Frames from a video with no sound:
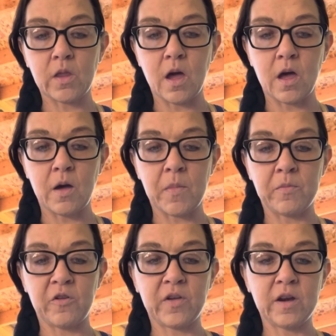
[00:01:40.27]
I'm
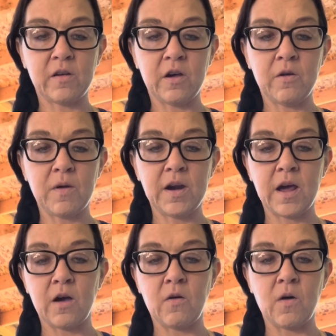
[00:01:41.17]
just going to tell you right
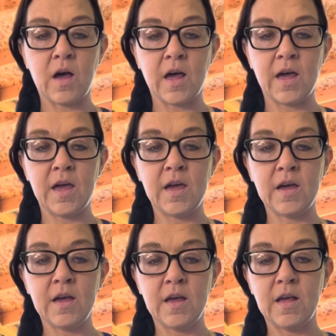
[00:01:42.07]
now, I
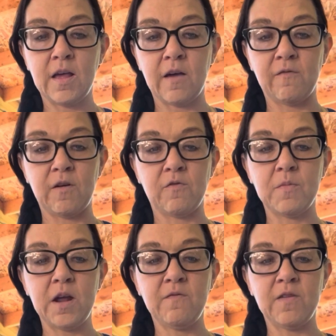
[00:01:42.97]
have never
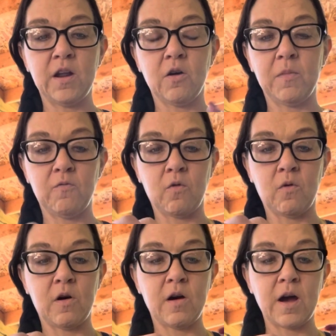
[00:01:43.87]
made a video
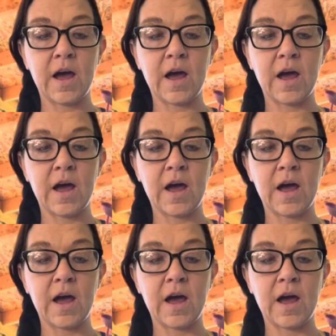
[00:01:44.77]
before.